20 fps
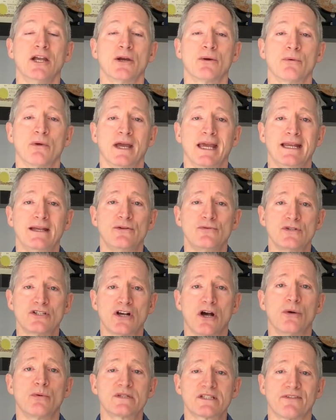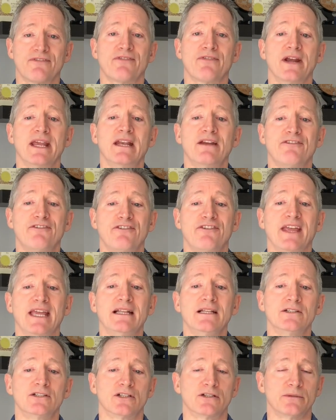right, who's always afraid of
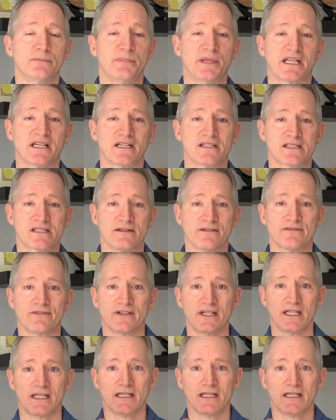failure because of